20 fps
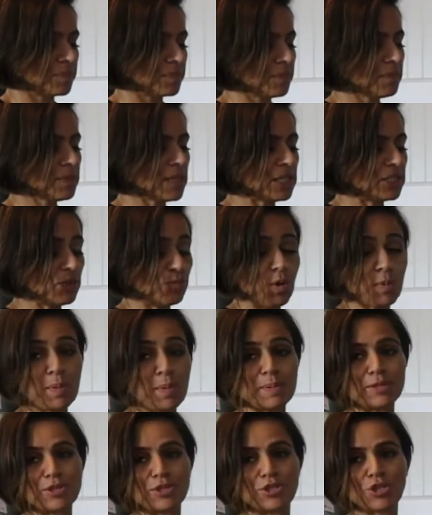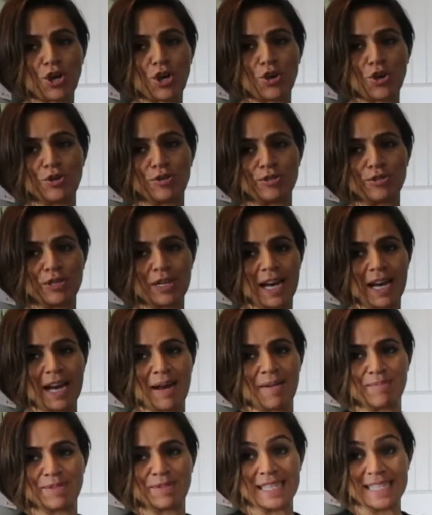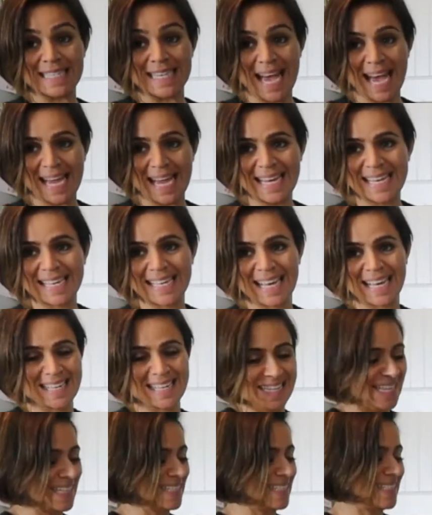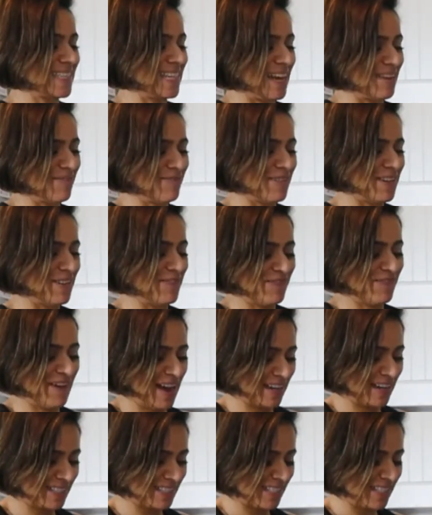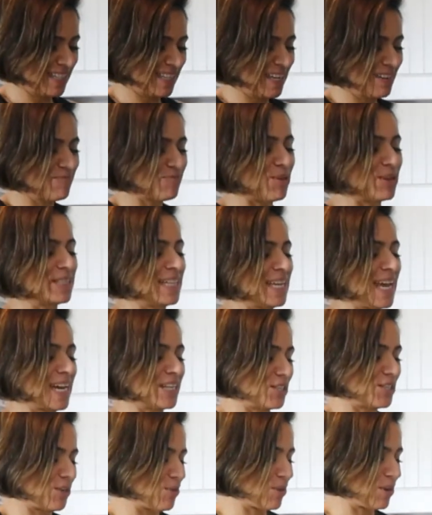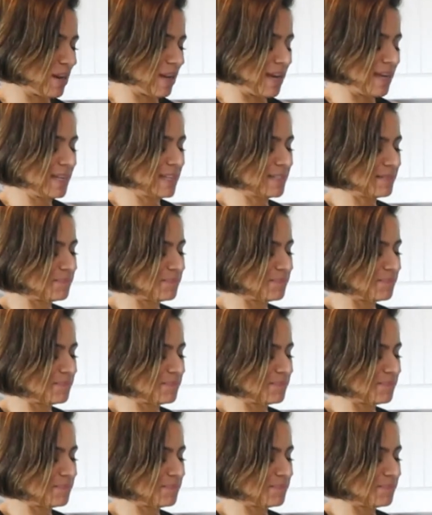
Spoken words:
So I won't be able to show you today, in fact, what they actually look like,